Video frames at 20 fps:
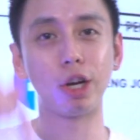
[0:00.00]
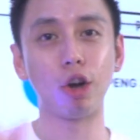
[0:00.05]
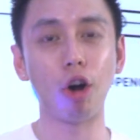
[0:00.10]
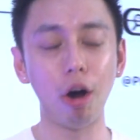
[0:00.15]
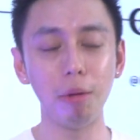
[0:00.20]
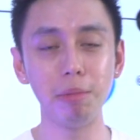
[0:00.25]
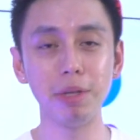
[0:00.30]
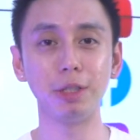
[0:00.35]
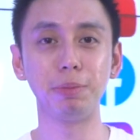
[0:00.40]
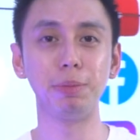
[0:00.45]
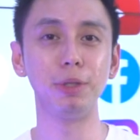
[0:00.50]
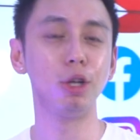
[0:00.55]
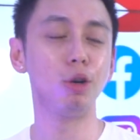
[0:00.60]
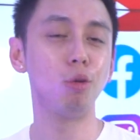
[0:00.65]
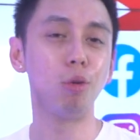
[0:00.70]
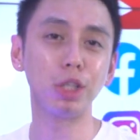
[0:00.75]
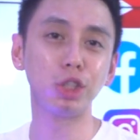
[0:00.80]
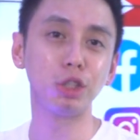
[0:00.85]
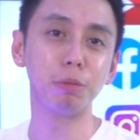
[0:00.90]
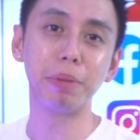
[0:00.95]
comments below
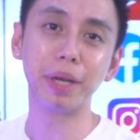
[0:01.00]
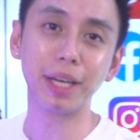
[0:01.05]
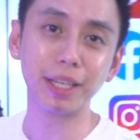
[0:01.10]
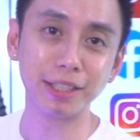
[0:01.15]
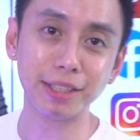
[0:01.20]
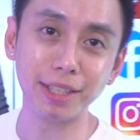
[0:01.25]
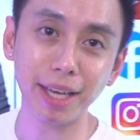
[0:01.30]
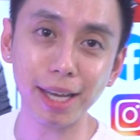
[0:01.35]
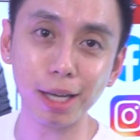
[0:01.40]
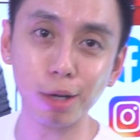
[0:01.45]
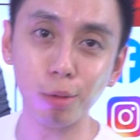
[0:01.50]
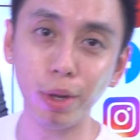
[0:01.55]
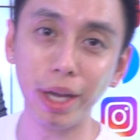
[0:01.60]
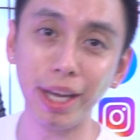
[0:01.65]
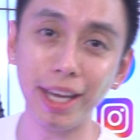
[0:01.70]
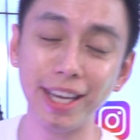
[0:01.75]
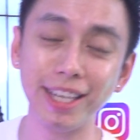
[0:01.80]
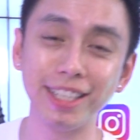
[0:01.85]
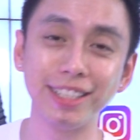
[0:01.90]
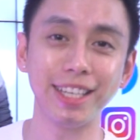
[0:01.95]
what your biggest takeaway
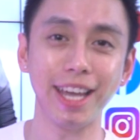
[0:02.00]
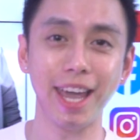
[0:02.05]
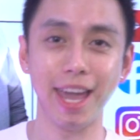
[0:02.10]
is.